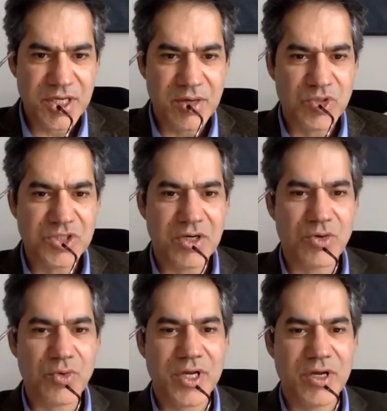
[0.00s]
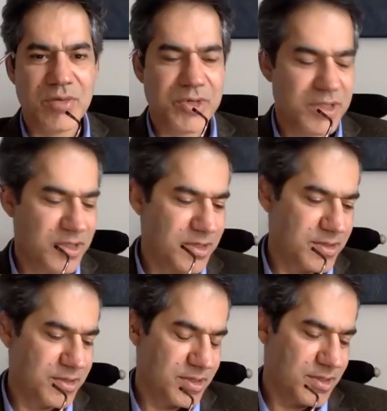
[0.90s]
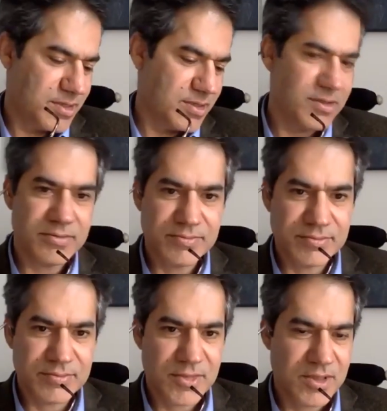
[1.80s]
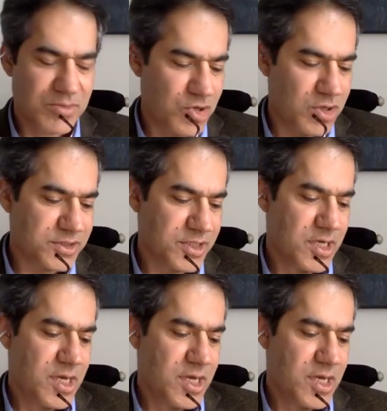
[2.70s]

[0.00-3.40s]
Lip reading: numbers are going up in the box.